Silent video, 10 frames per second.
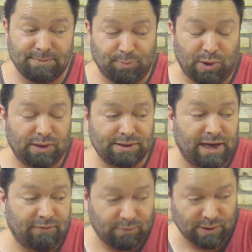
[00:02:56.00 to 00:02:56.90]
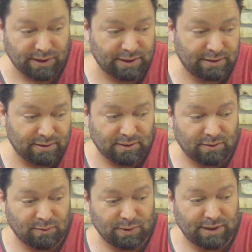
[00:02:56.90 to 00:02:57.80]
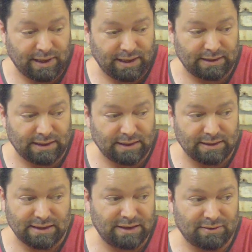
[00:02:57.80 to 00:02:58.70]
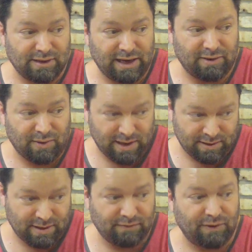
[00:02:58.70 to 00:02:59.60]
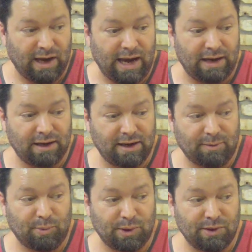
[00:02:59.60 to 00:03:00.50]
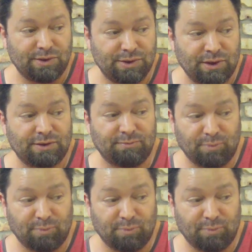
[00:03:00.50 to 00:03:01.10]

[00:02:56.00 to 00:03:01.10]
part of this came from looking at all the wood that I had, laying around, and I've got a couple good chunks of